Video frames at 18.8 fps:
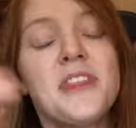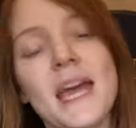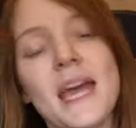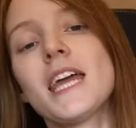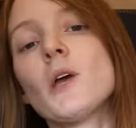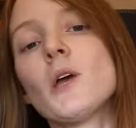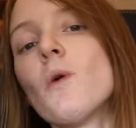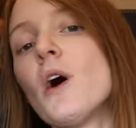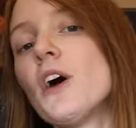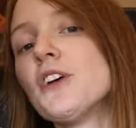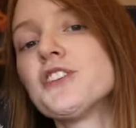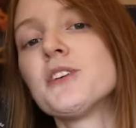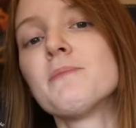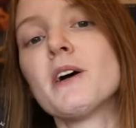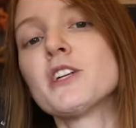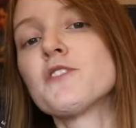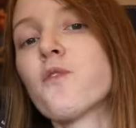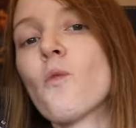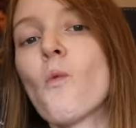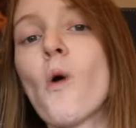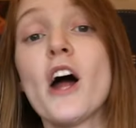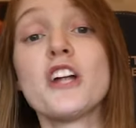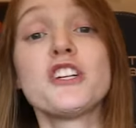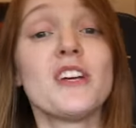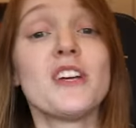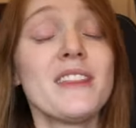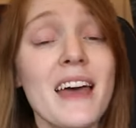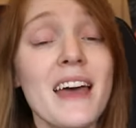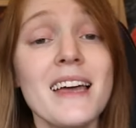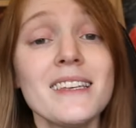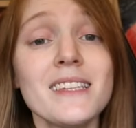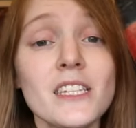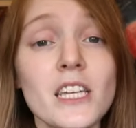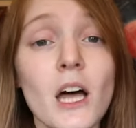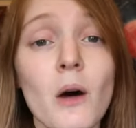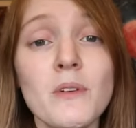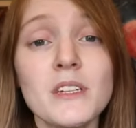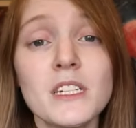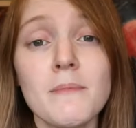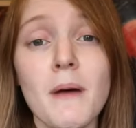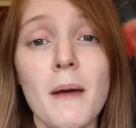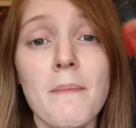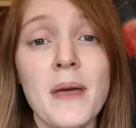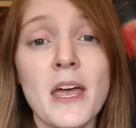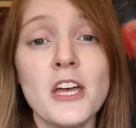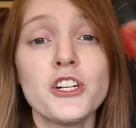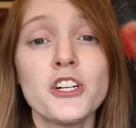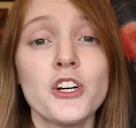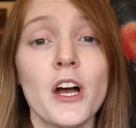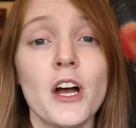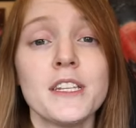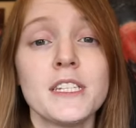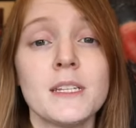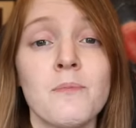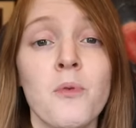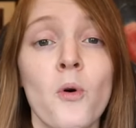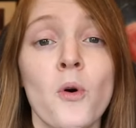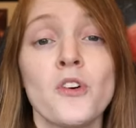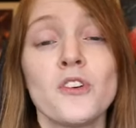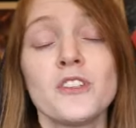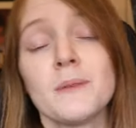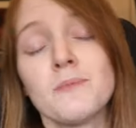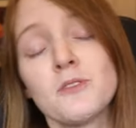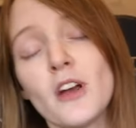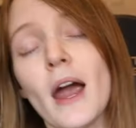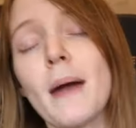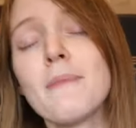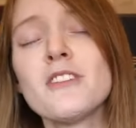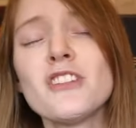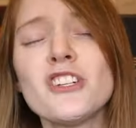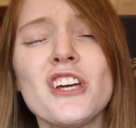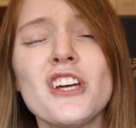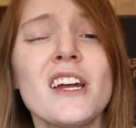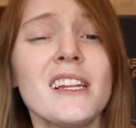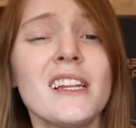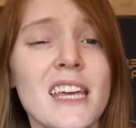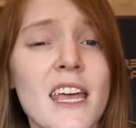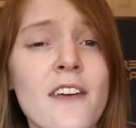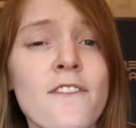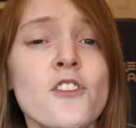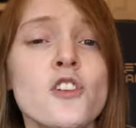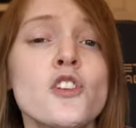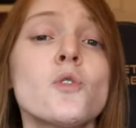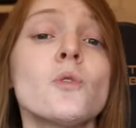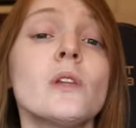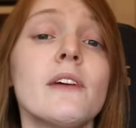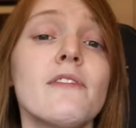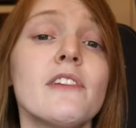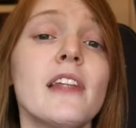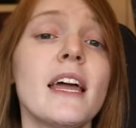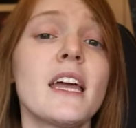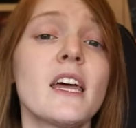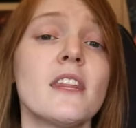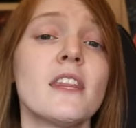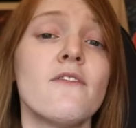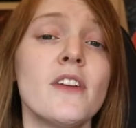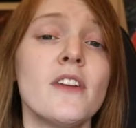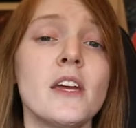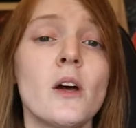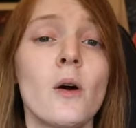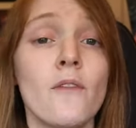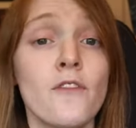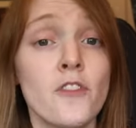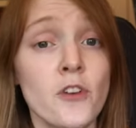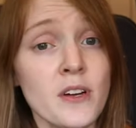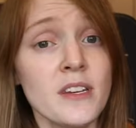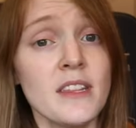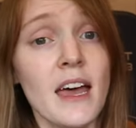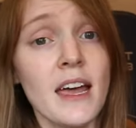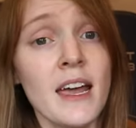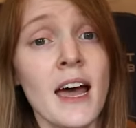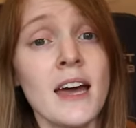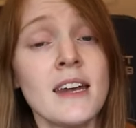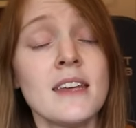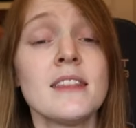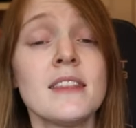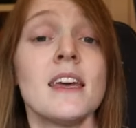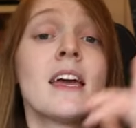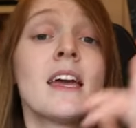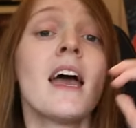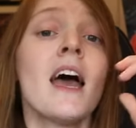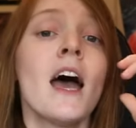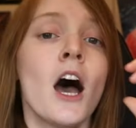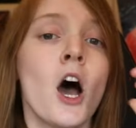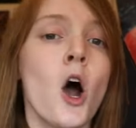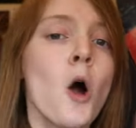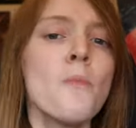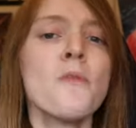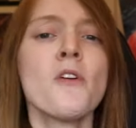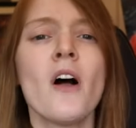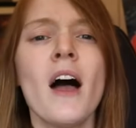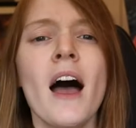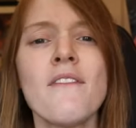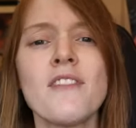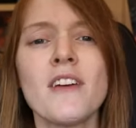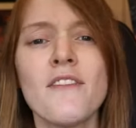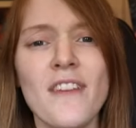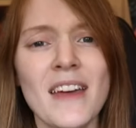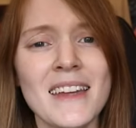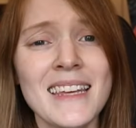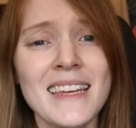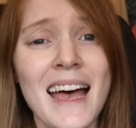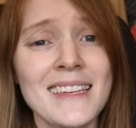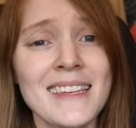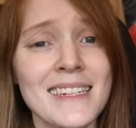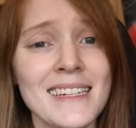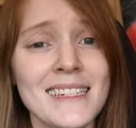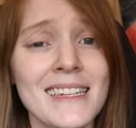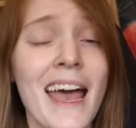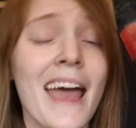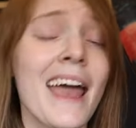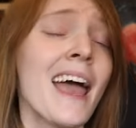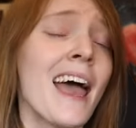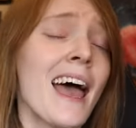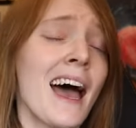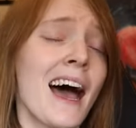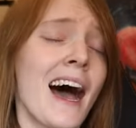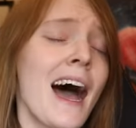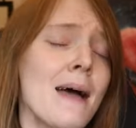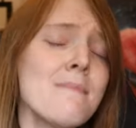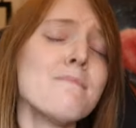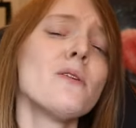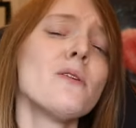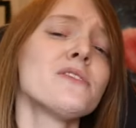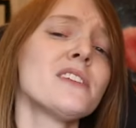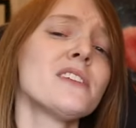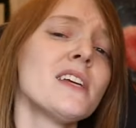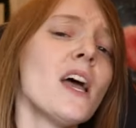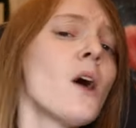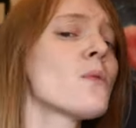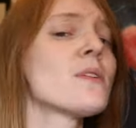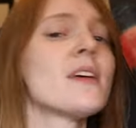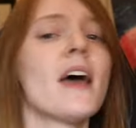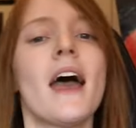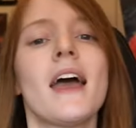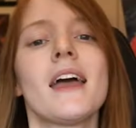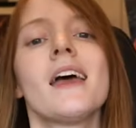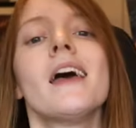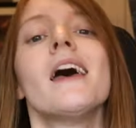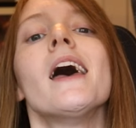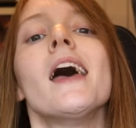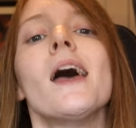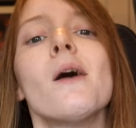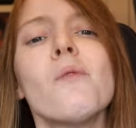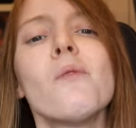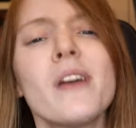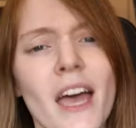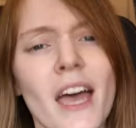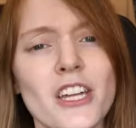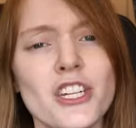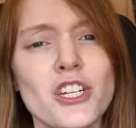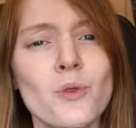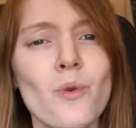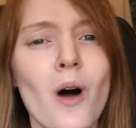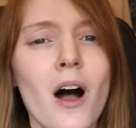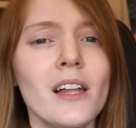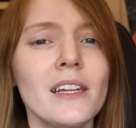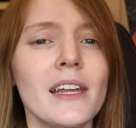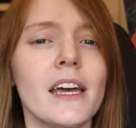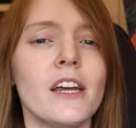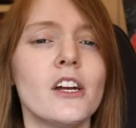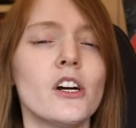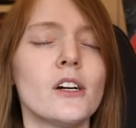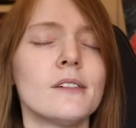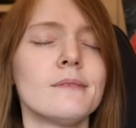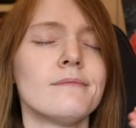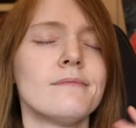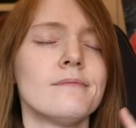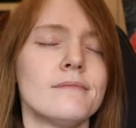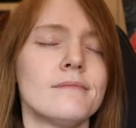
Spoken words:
thank you all so much for watching. Thanks as always to my Patreon supporters. Subscribe to the channel if you're new. Leave a like on the video if you're into that kind of thing. I hope you're all having a fantastic day. I'm mostly okay, and we'll catch you all later.